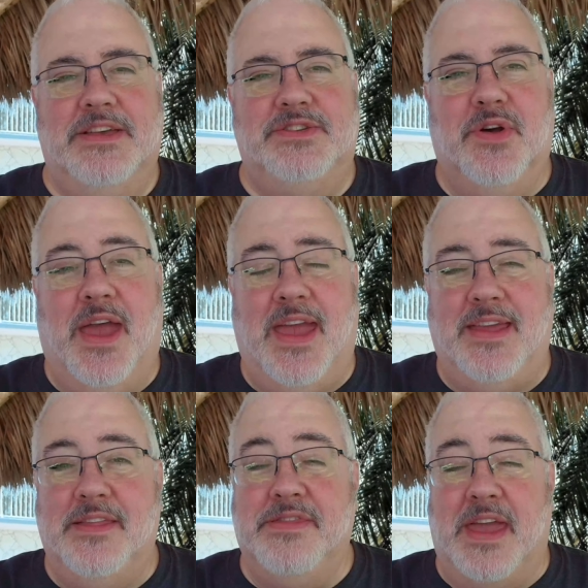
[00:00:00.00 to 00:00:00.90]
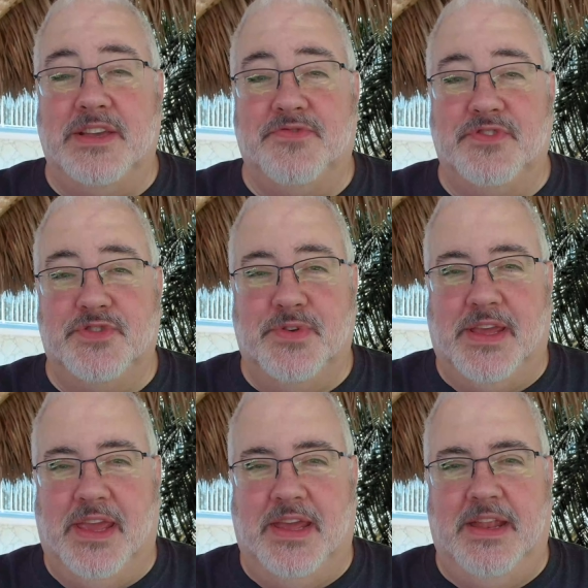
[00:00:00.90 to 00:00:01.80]
So, hey, thanks for
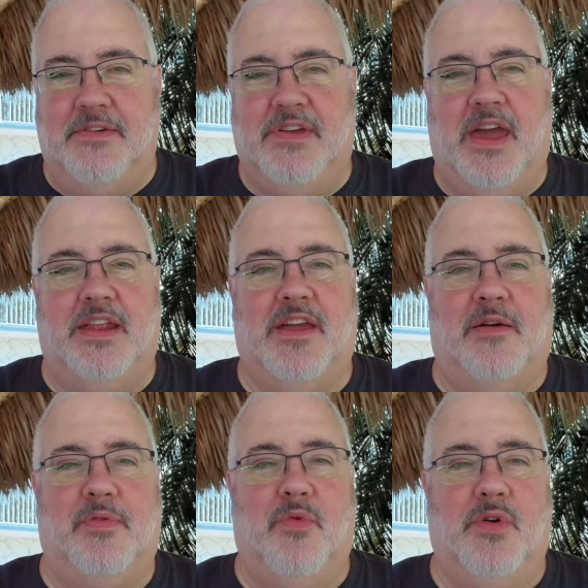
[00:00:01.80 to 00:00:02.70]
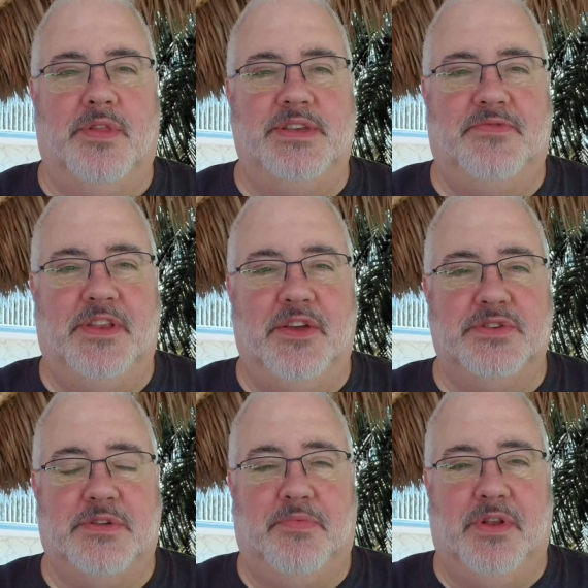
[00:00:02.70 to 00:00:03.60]
tuning in. I've got a couple more of these
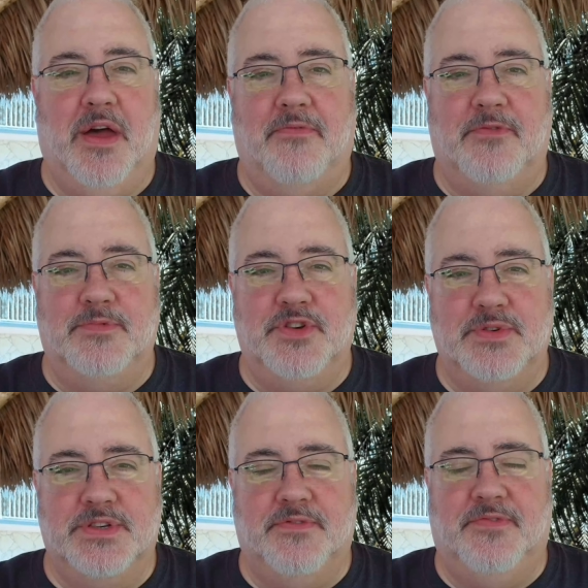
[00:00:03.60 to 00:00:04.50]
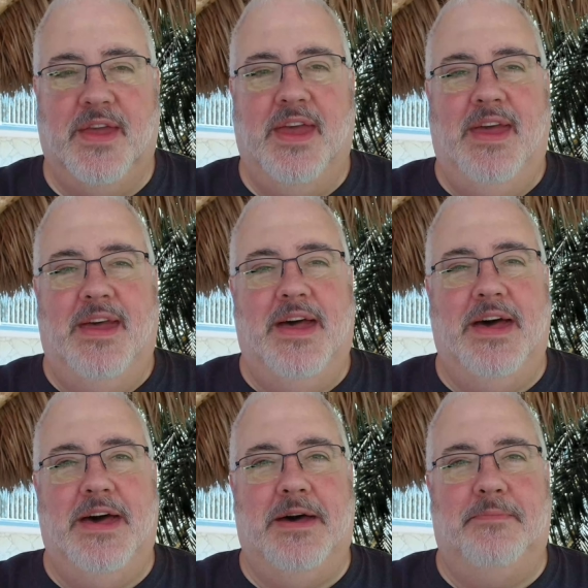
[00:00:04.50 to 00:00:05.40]
videos to put up from Joseph.
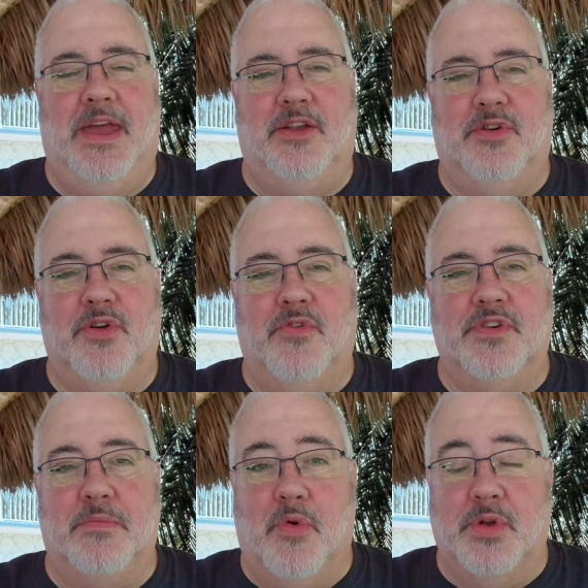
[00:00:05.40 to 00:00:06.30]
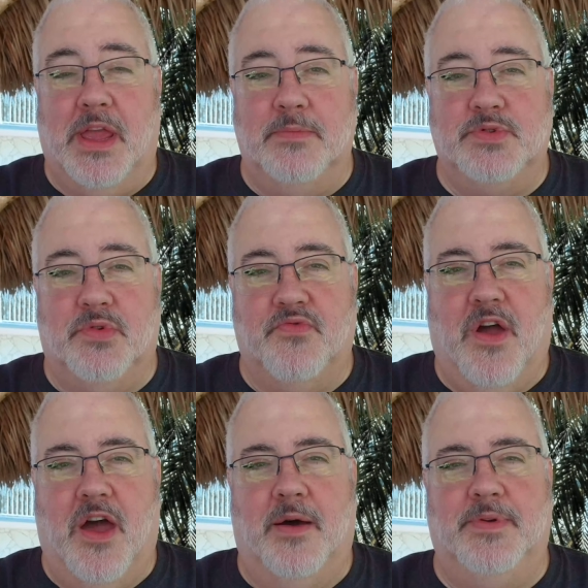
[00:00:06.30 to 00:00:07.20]
head on over to Board Games with
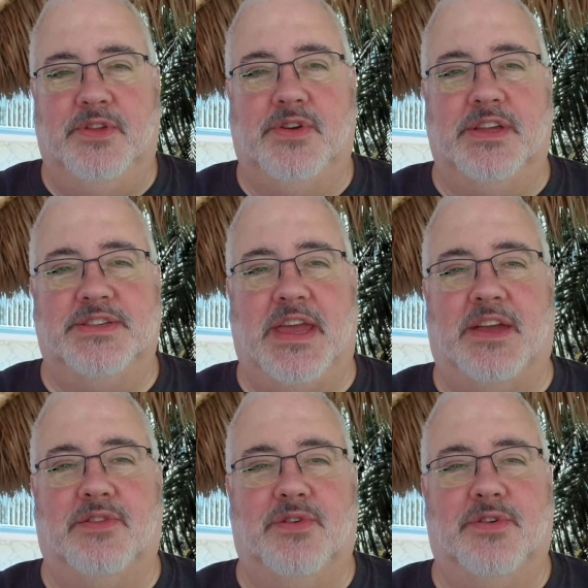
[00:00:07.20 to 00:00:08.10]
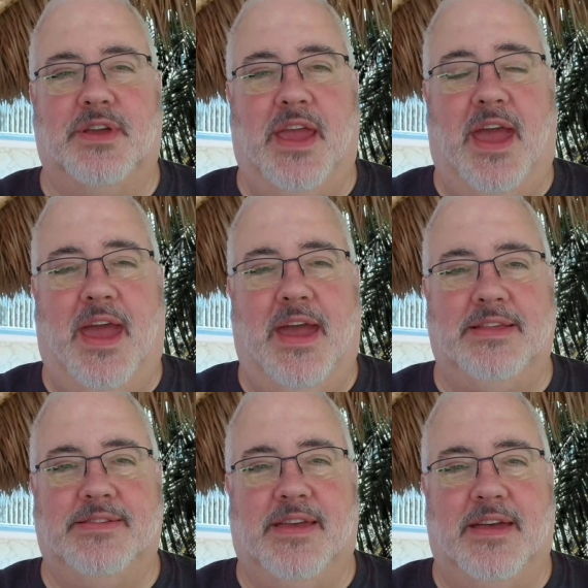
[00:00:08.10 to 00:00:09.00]
Rob, and you can take a look
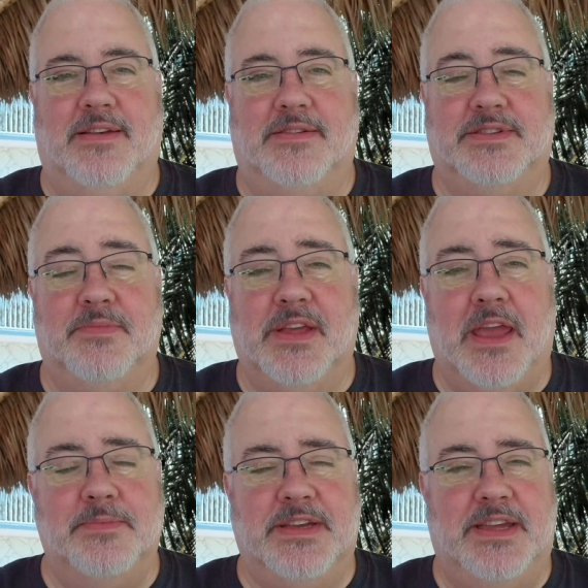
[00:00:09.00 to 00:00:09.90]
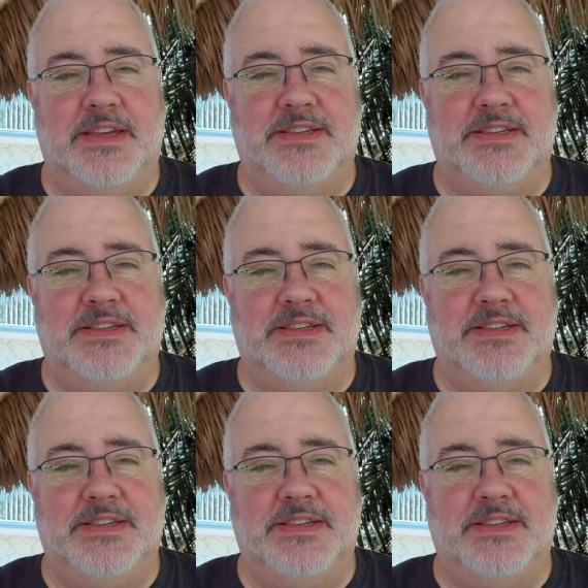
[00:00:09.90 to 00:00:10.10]
at some of the games that he's